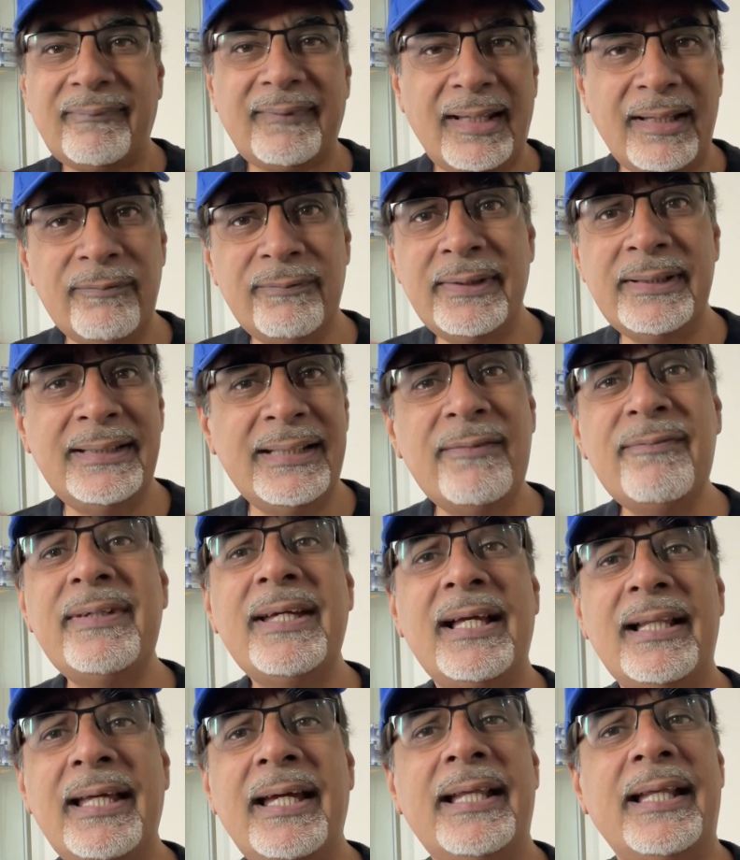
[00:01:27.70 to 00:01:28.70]
if the
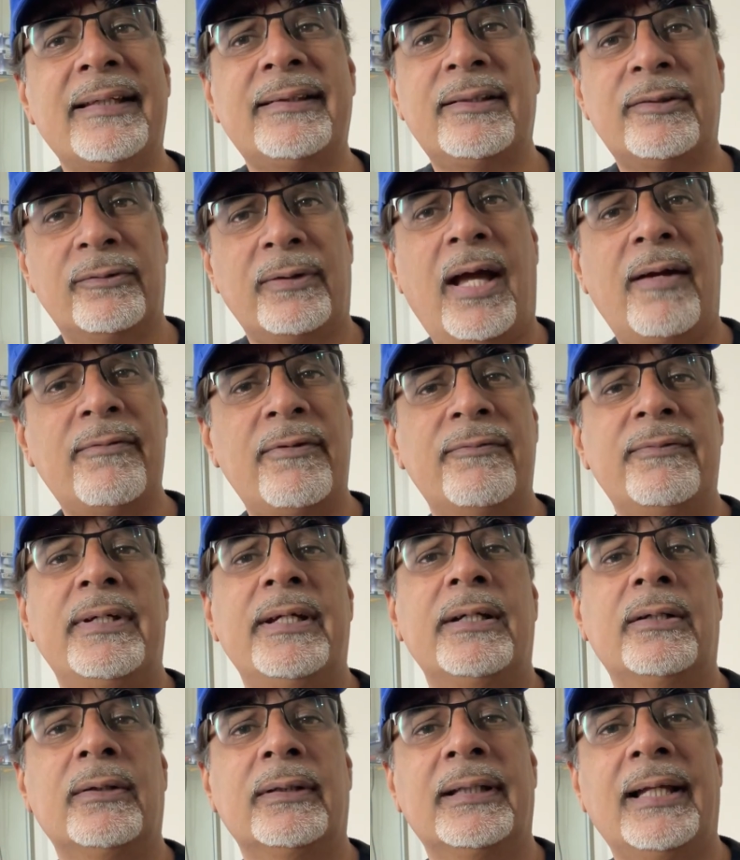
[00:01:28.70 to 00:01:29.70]
DVLA, that's the Driver
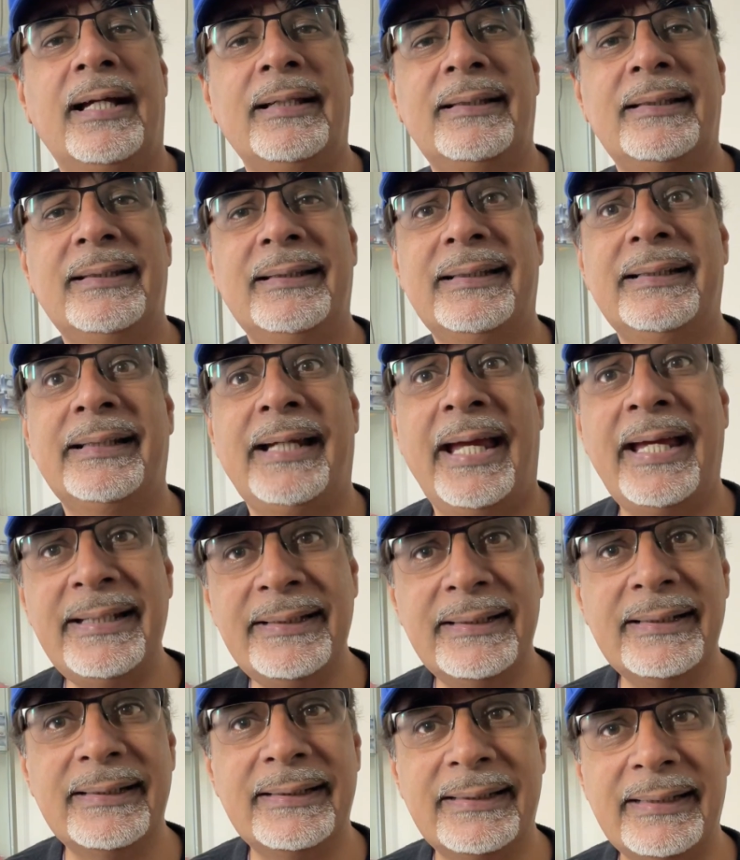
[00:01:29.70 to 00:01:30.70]
Vehicle Licensing
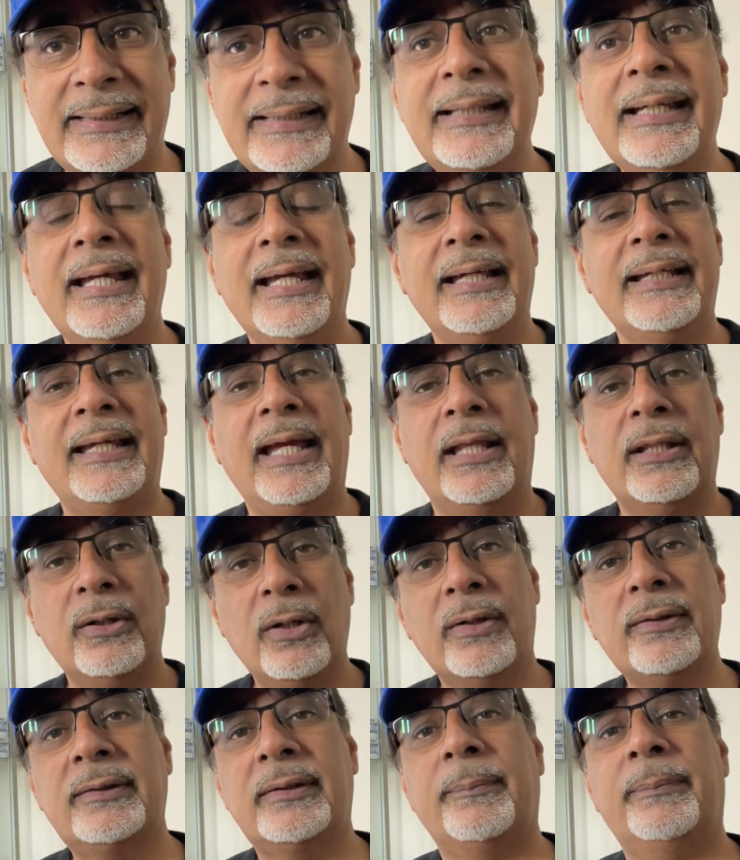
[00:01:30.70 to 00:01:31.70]
Agency,
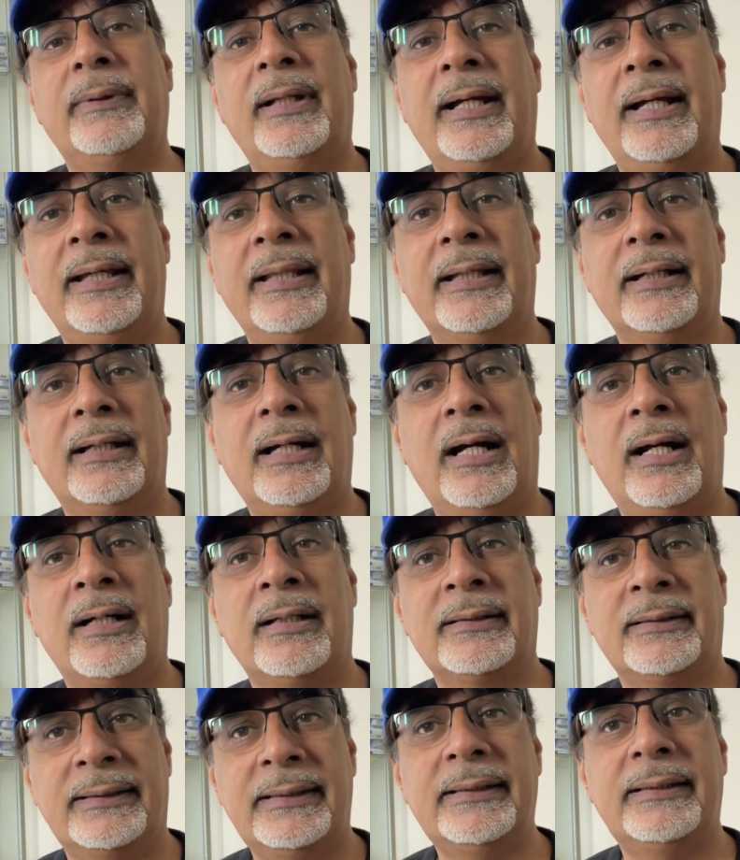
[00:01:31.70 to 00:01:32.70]
cannot supply the
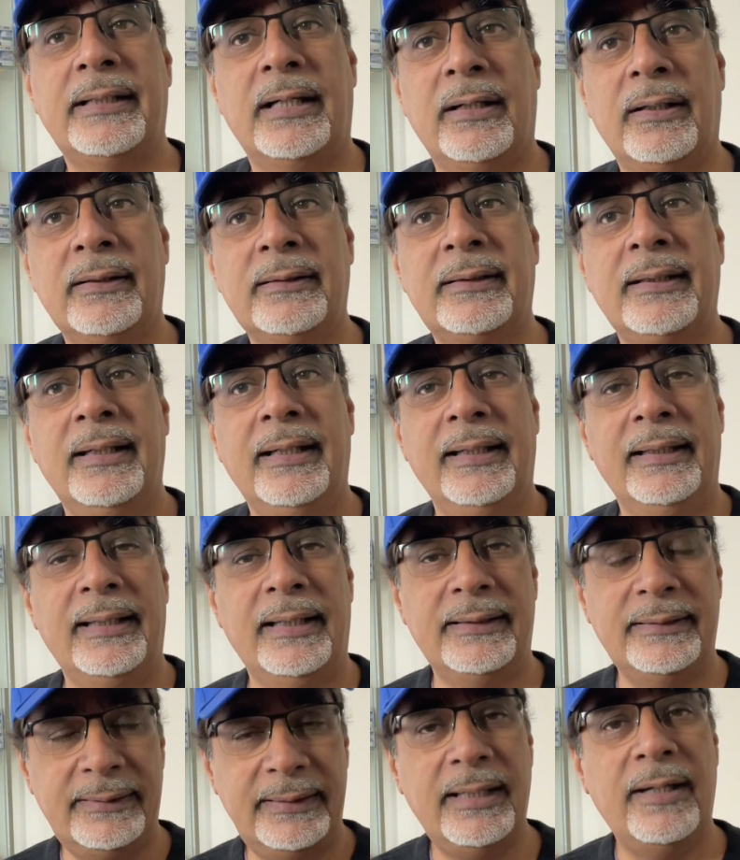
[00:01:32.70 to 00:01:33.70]
car's details,
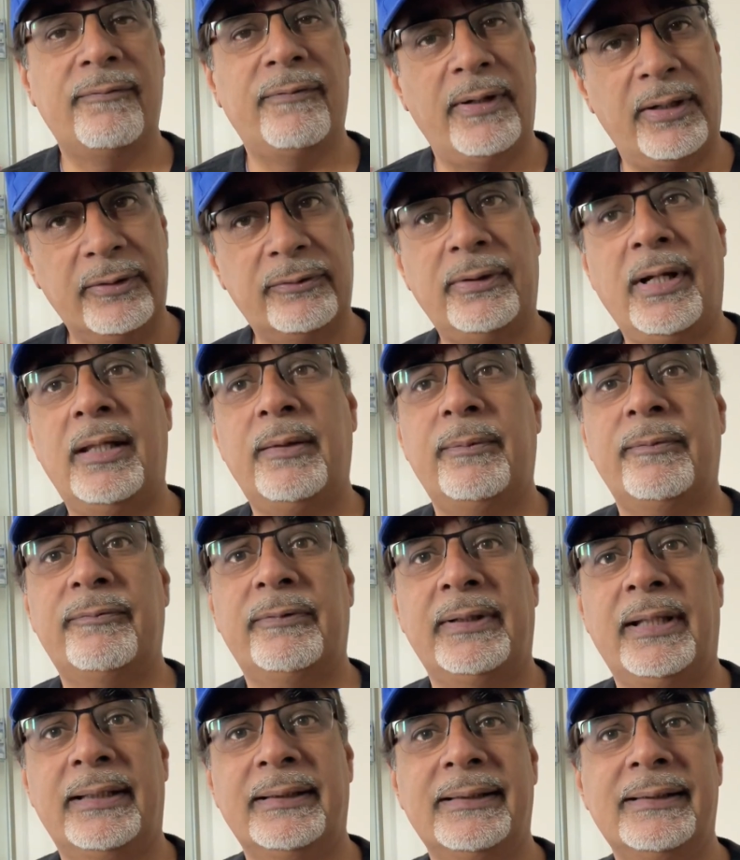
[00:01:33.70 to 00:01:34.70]
then TfL, Transport
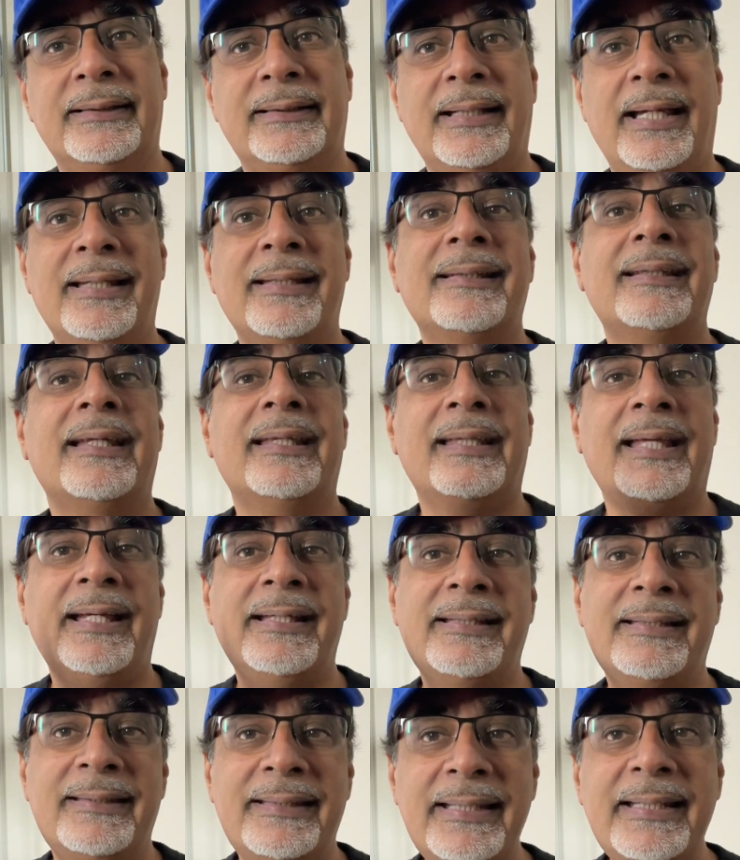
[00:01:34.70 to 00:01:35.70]
for London, says that
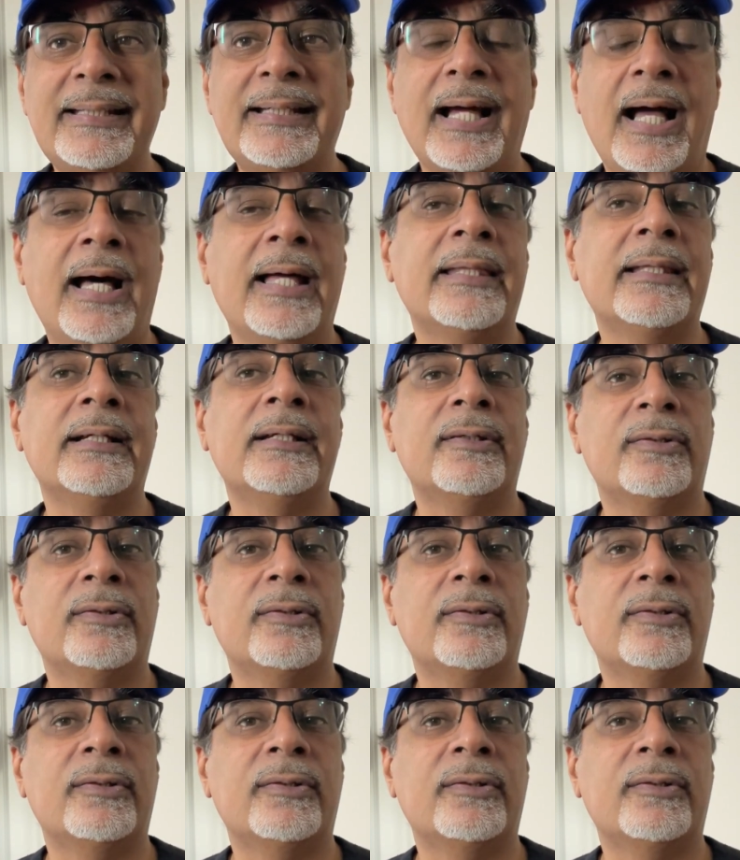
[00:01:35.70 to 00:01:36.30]
they seek other